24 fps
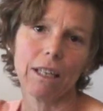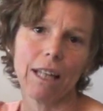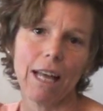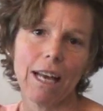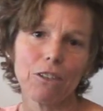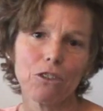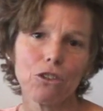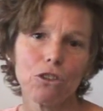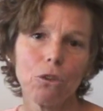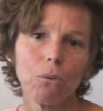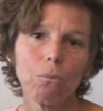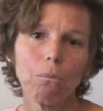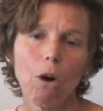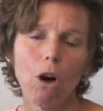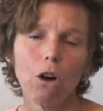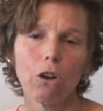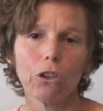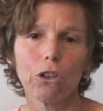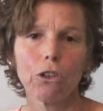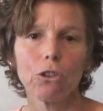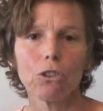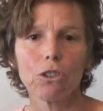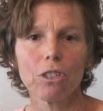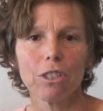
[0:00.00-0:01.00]
class II
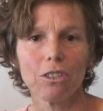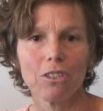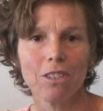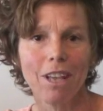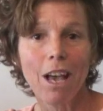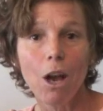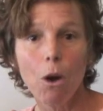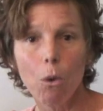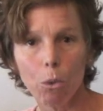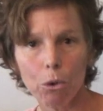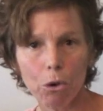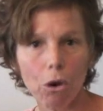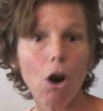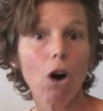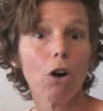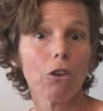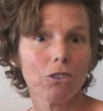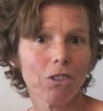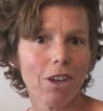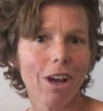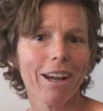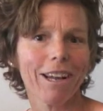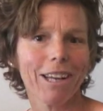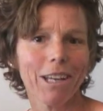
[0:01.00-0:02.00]
molecules because we're all
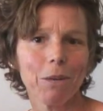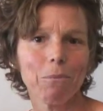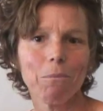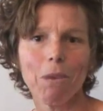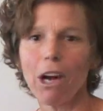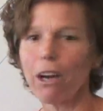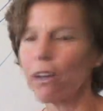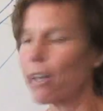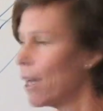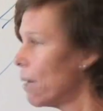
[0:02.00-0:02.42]
talking about